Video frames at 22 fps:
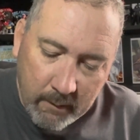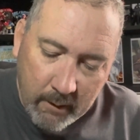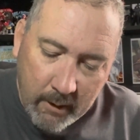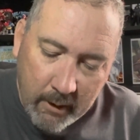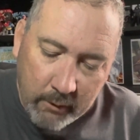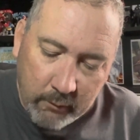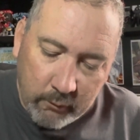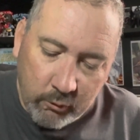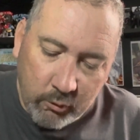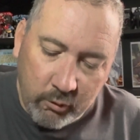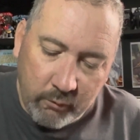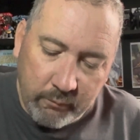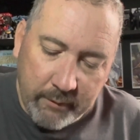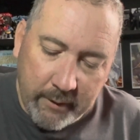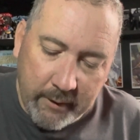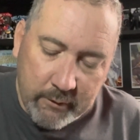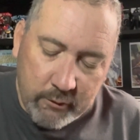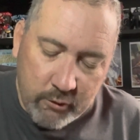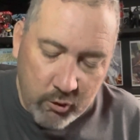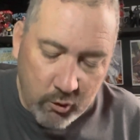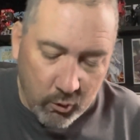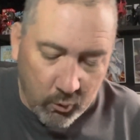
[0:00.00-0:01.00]
I don't know if they
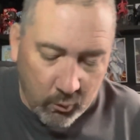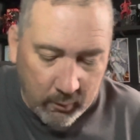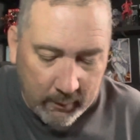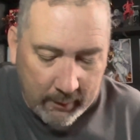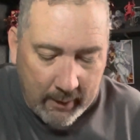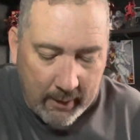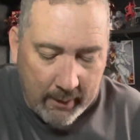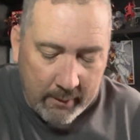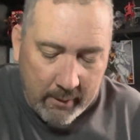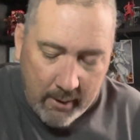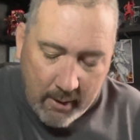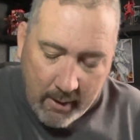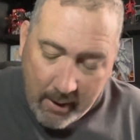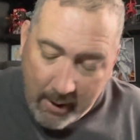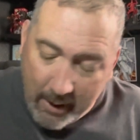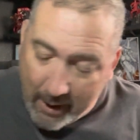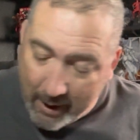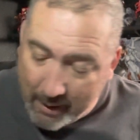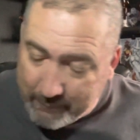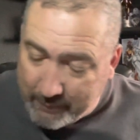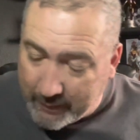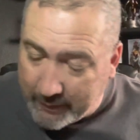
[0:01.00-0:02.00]
do. Again,
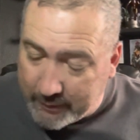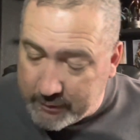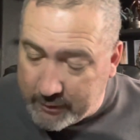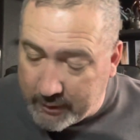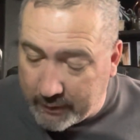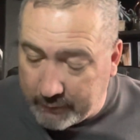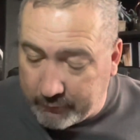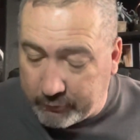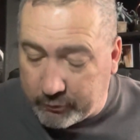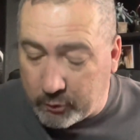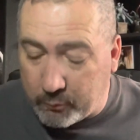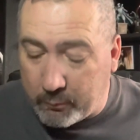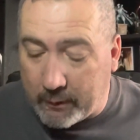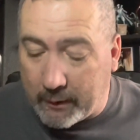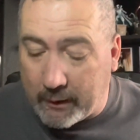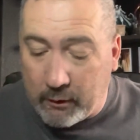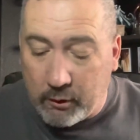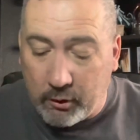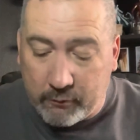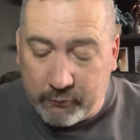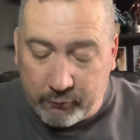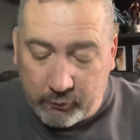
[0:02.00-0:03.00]
I haven't had a chance to really
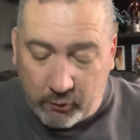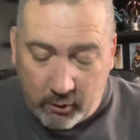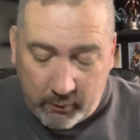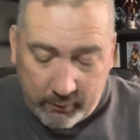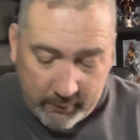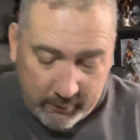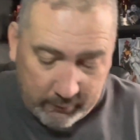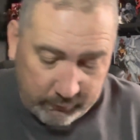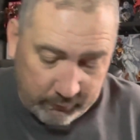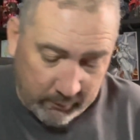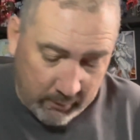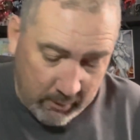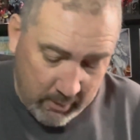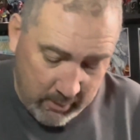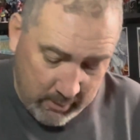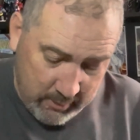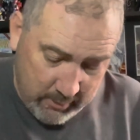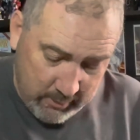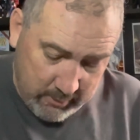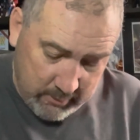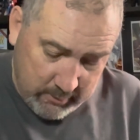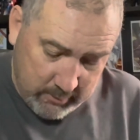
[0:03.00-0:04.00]
look for all this.
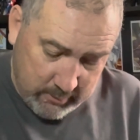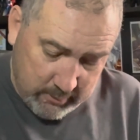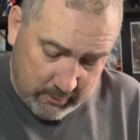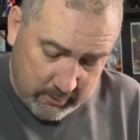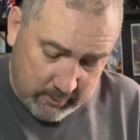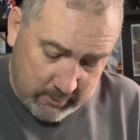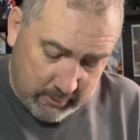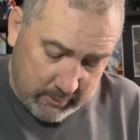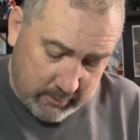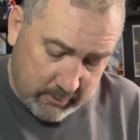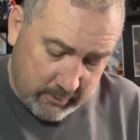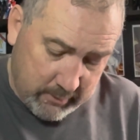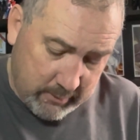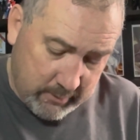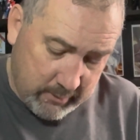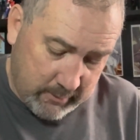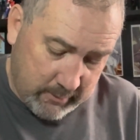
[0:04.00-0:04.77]
Uh,